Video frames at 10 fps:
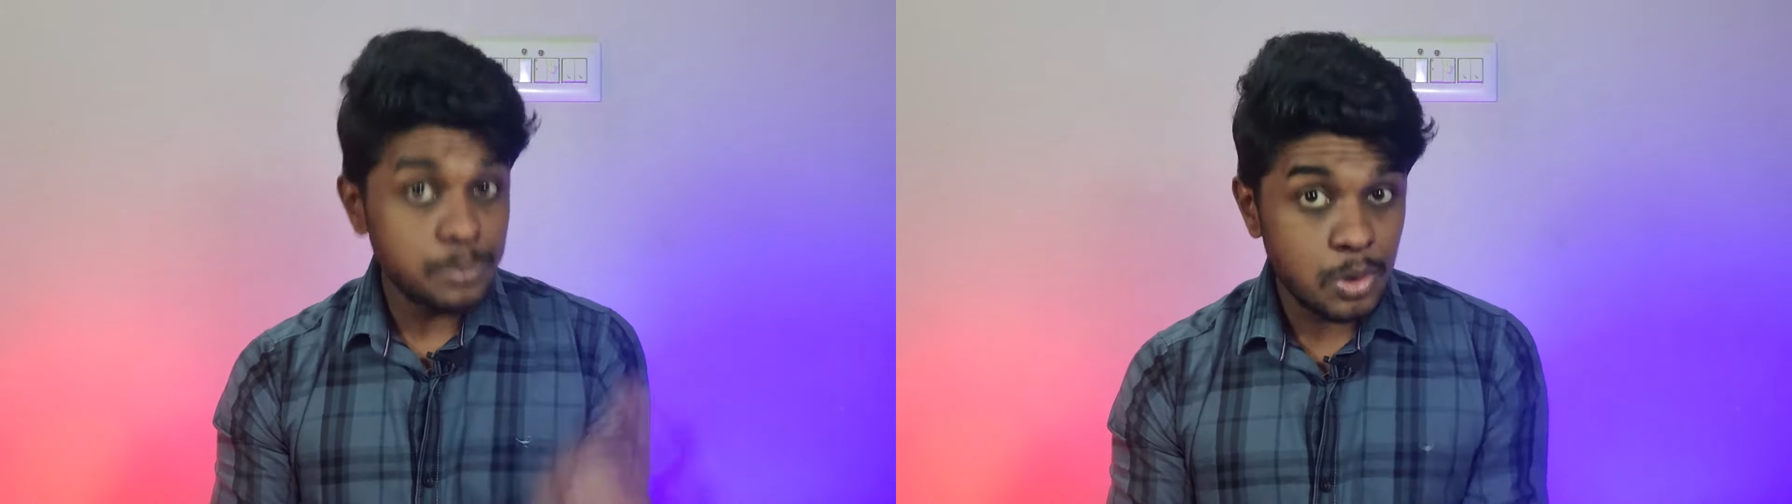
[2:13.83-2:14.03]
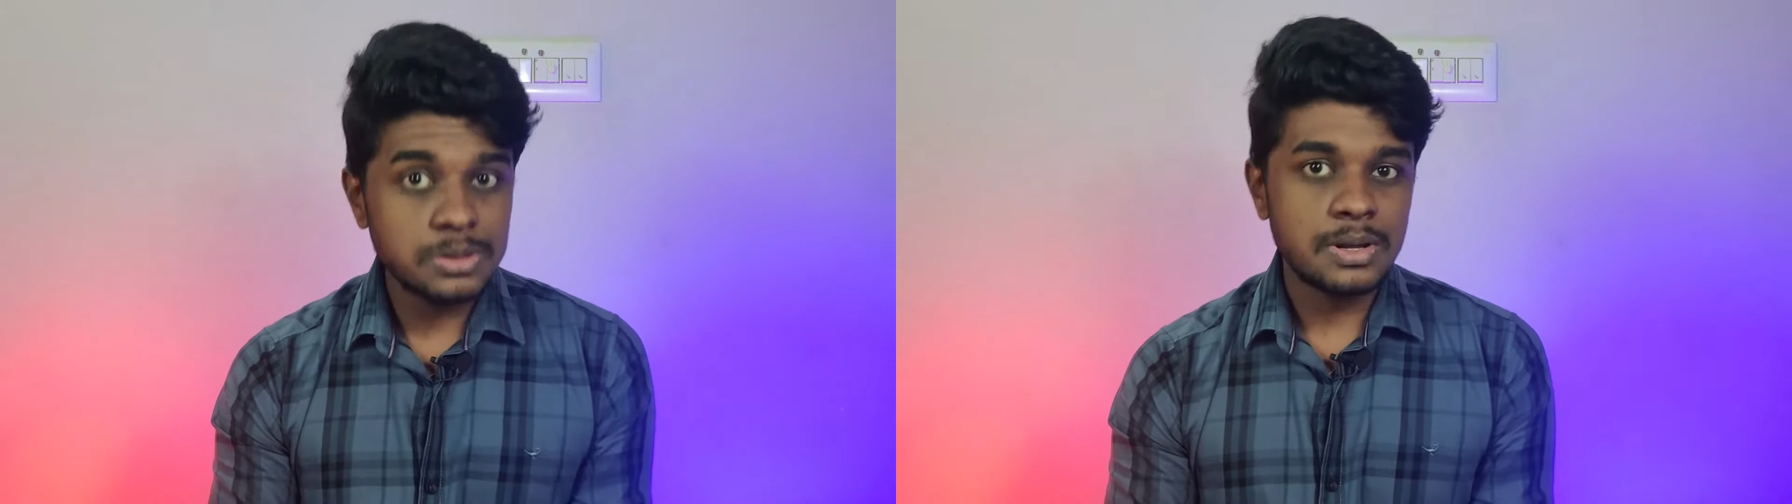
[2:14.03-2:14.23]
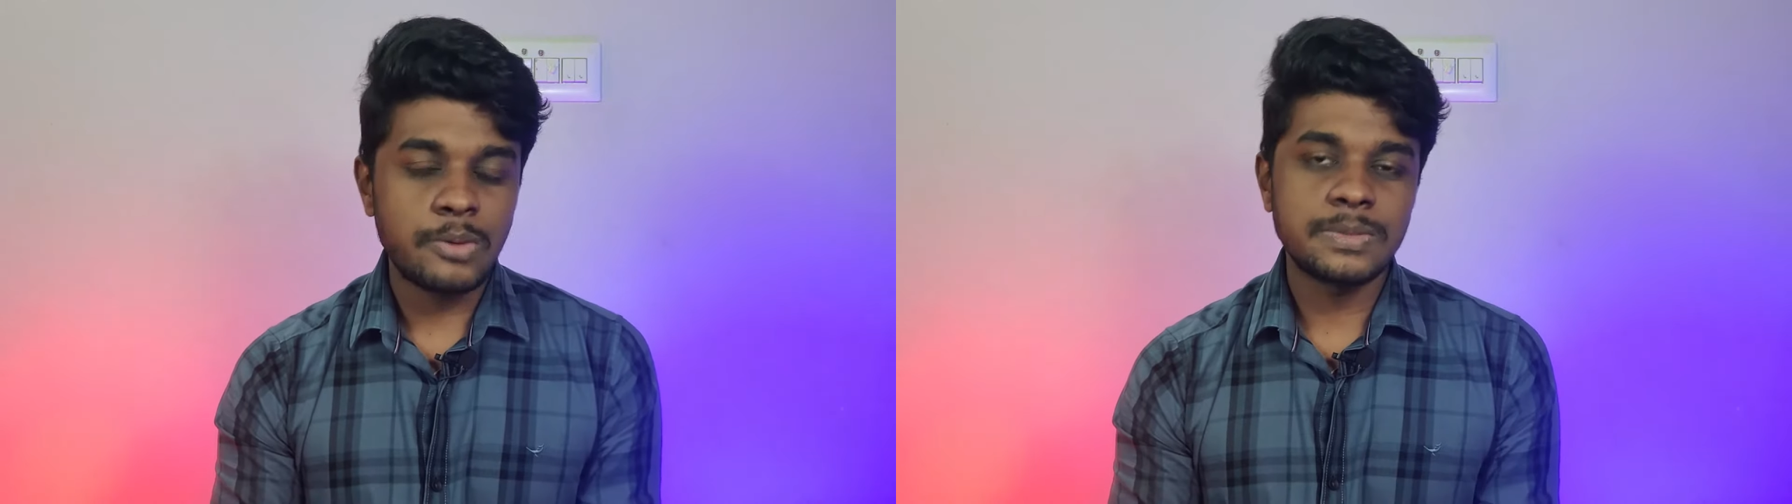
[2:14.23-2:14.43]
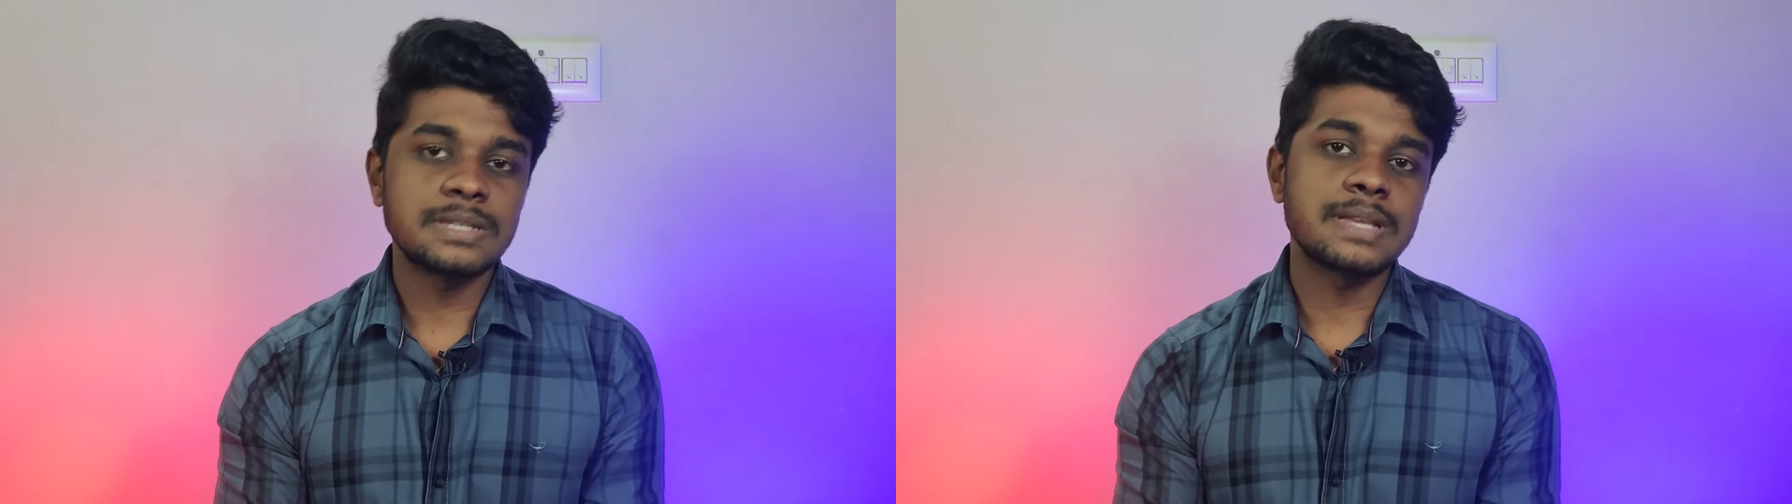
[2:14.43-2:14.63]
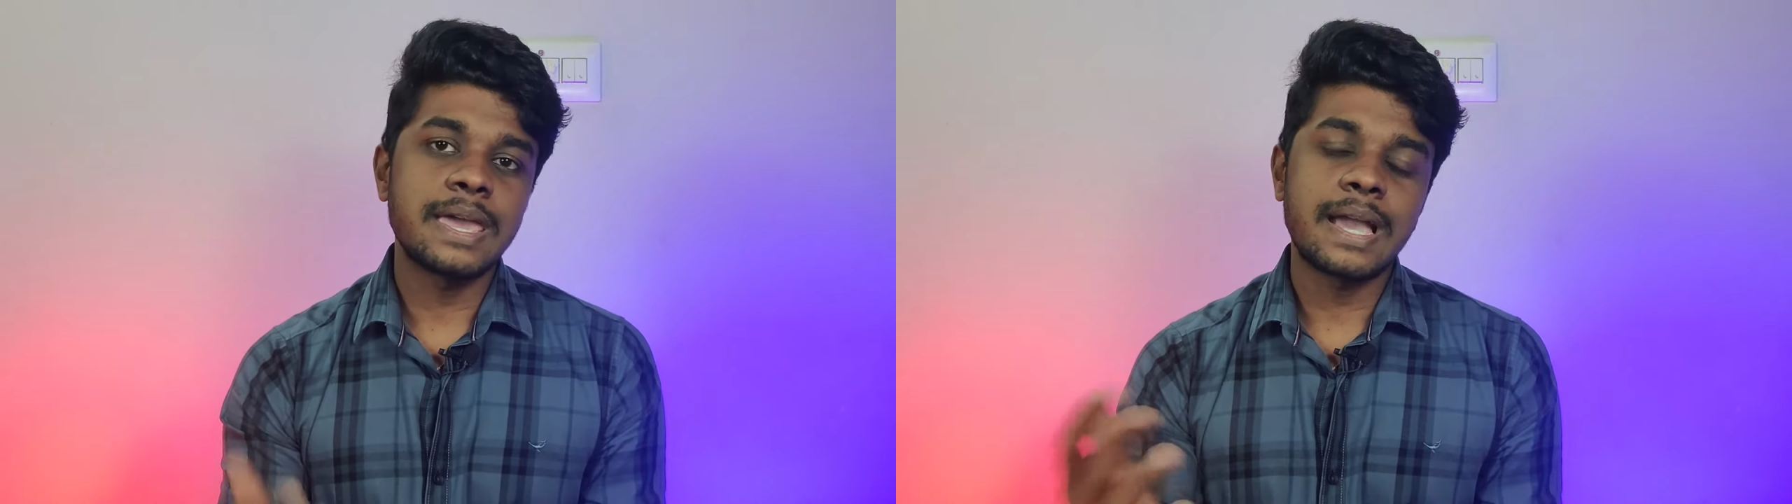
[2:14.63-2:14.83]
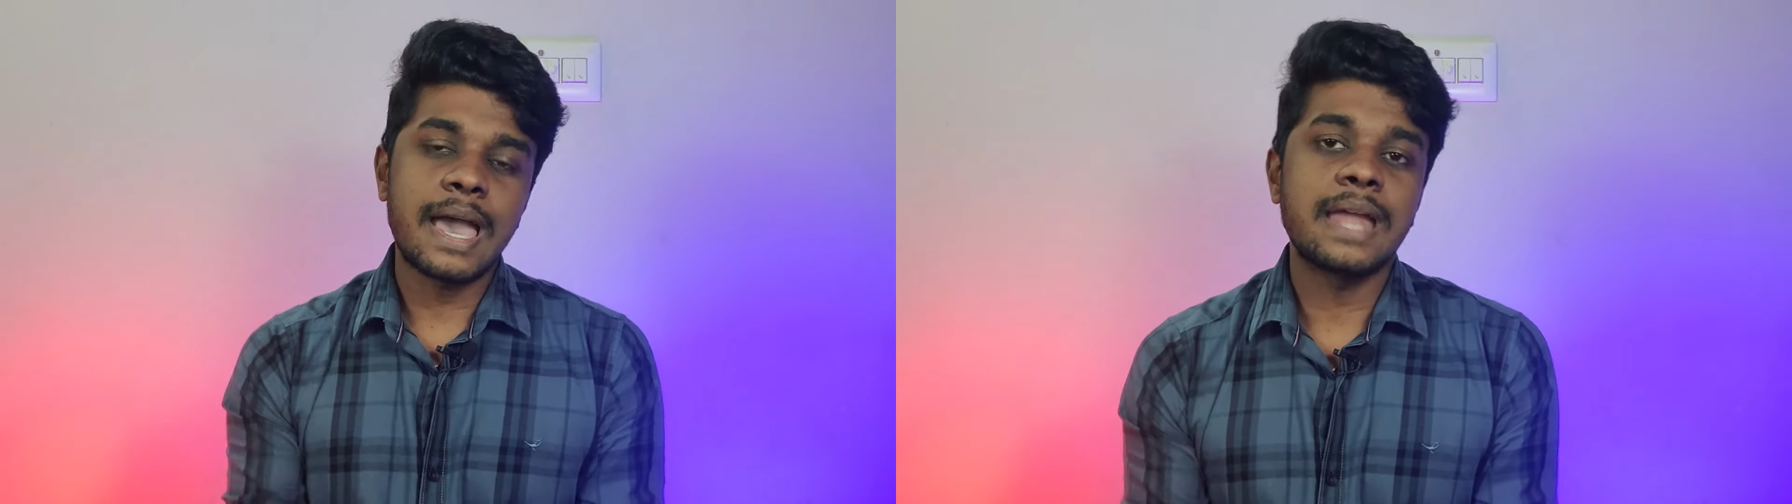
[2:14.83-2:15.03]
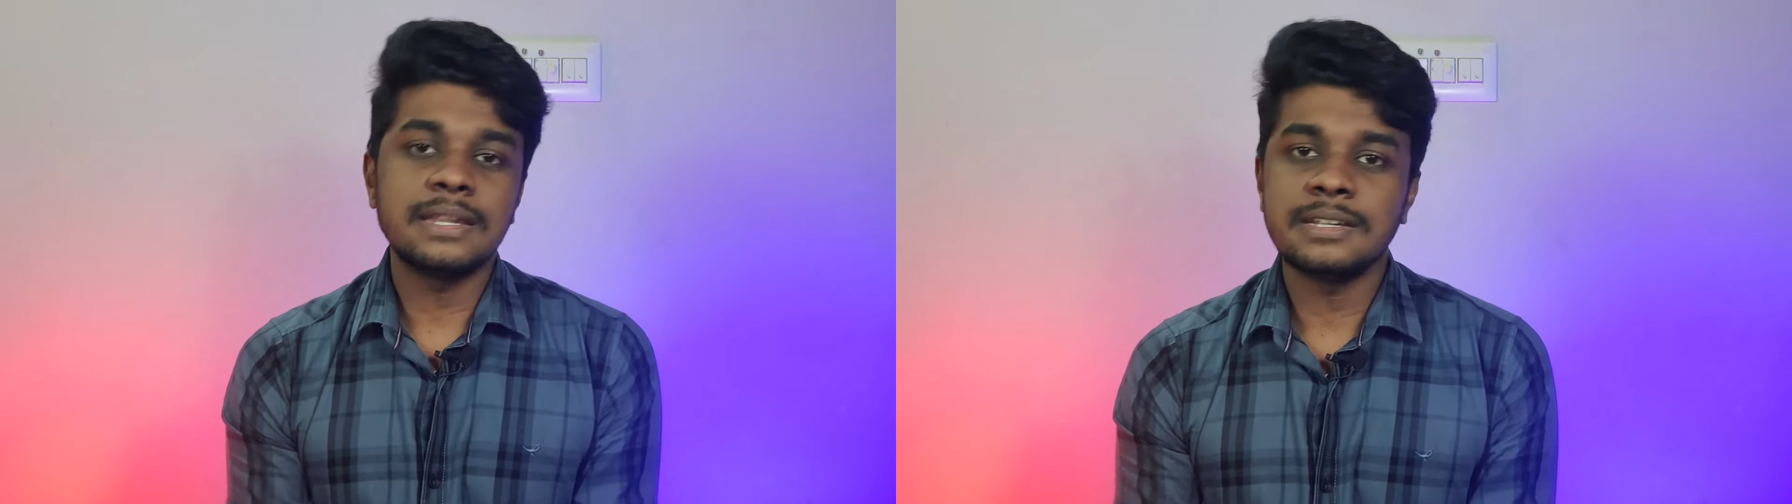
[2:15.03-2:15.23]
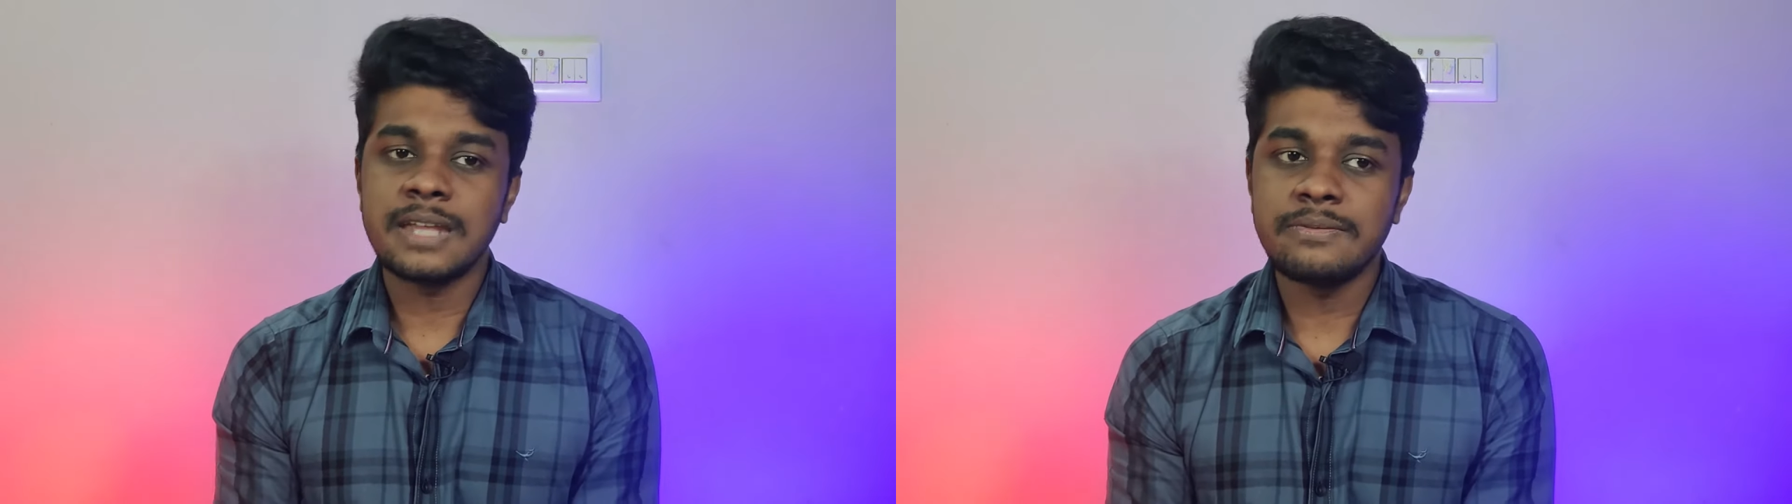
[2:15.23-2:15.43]
both Nayak and
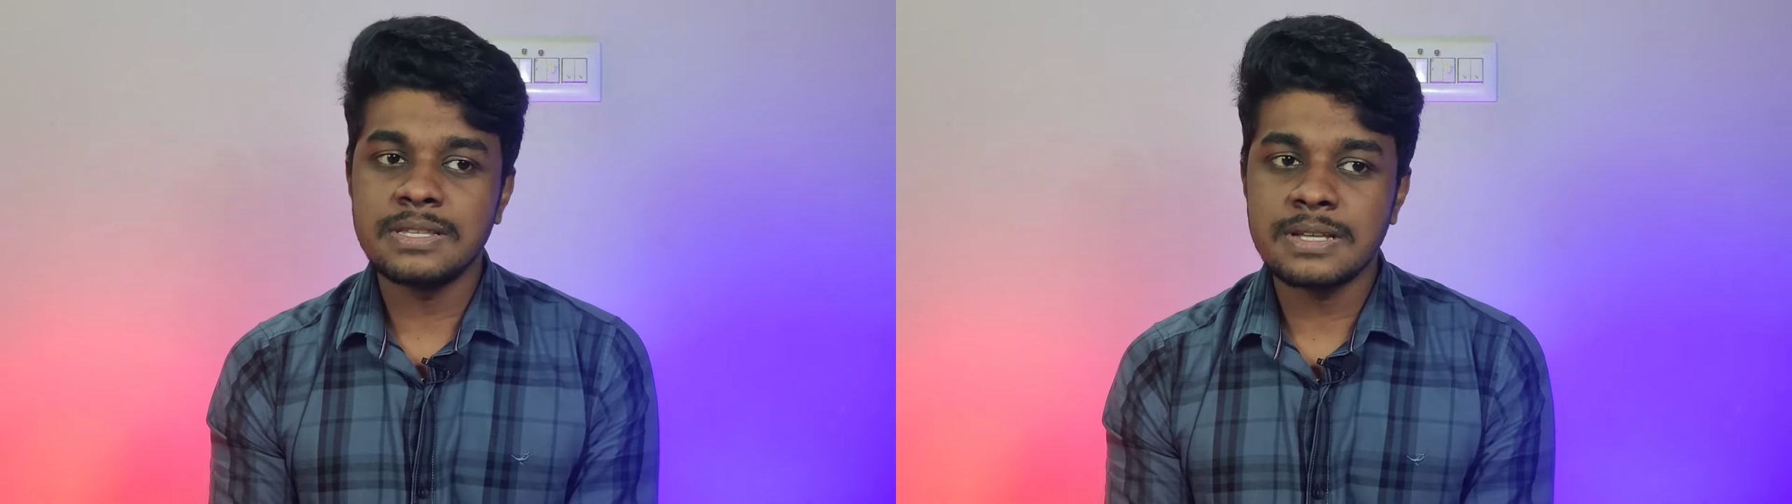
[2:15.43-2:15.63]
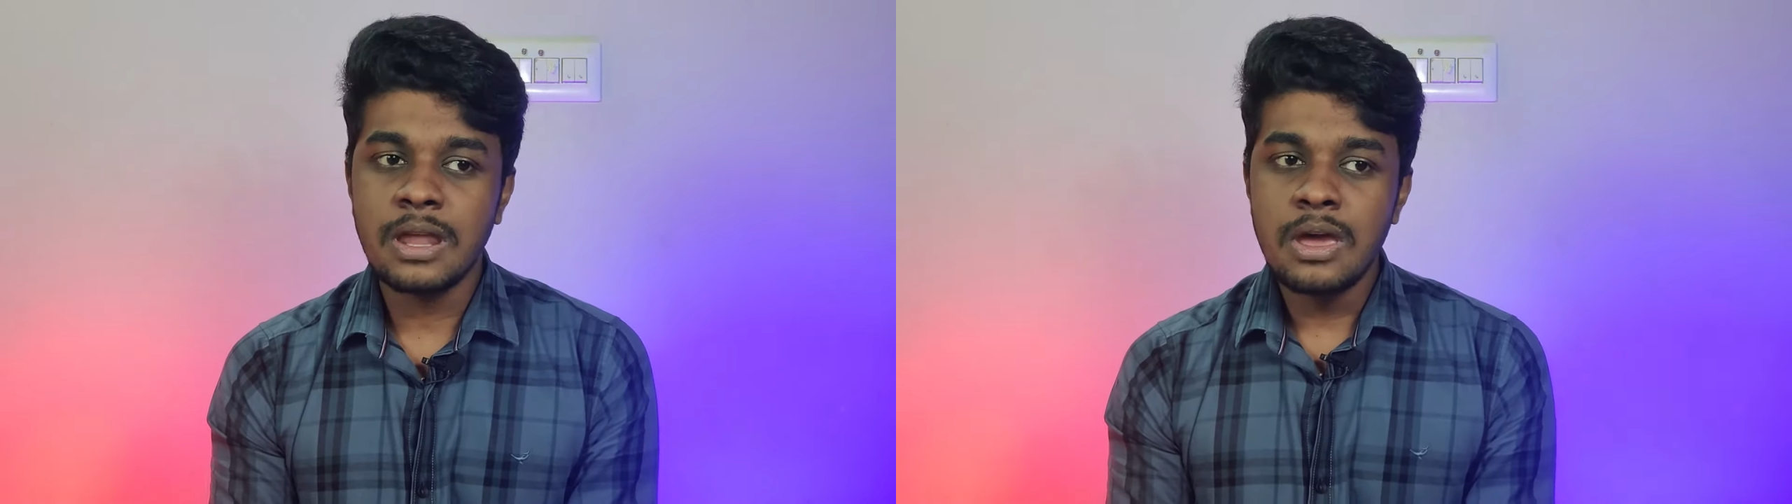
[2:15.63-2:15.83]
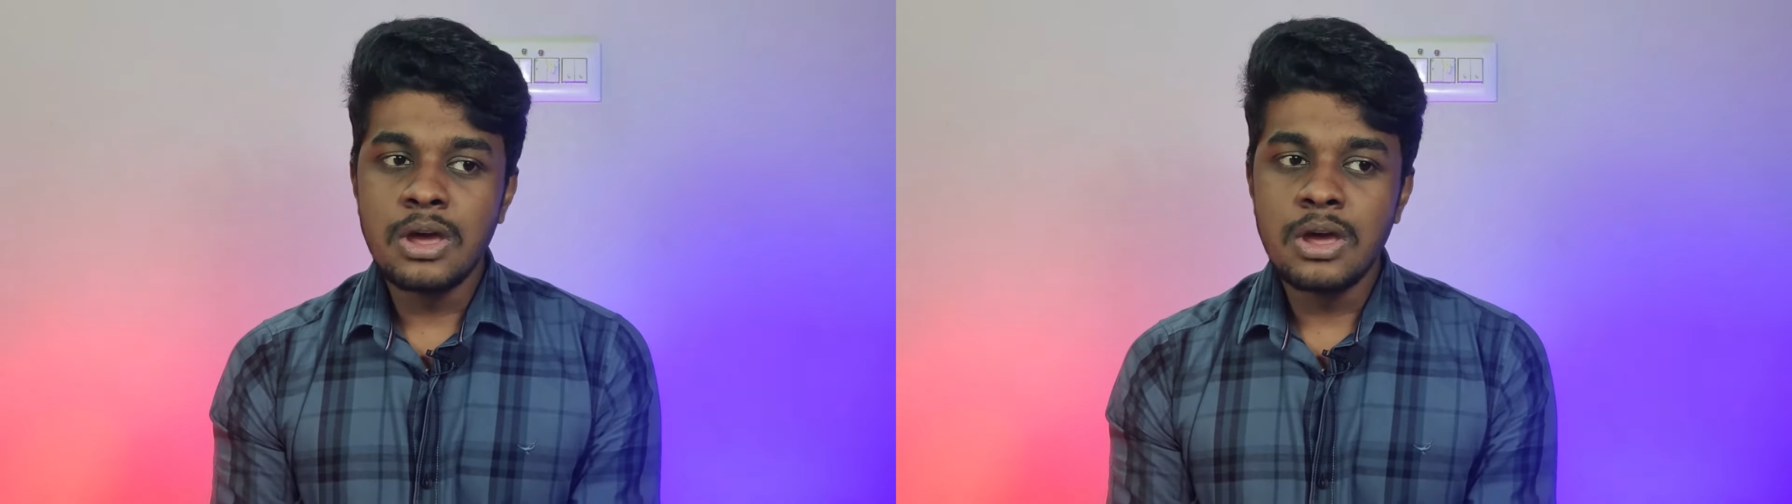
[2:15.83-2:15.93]
in the Davidson.